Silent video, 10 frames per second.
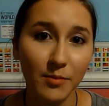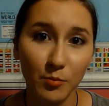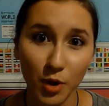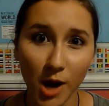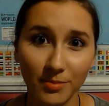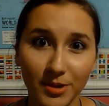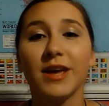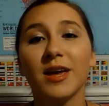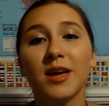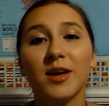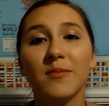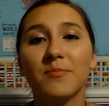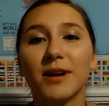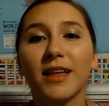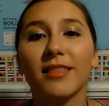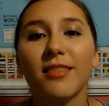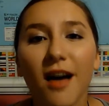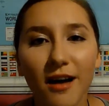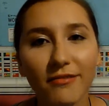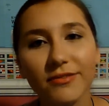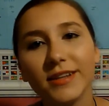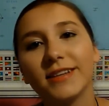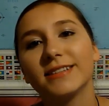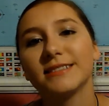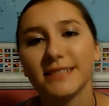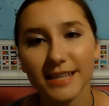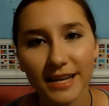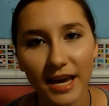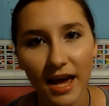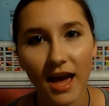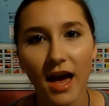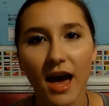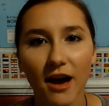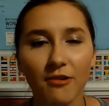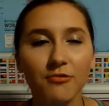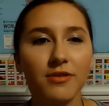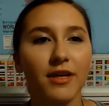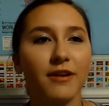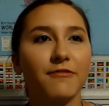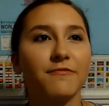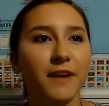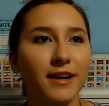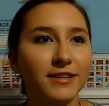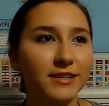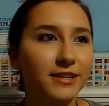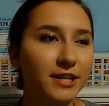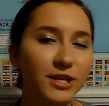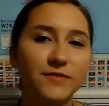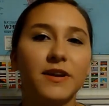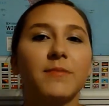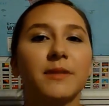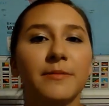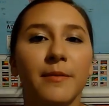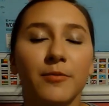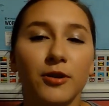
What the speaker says: problem. But I loved seeing how that affected each family member,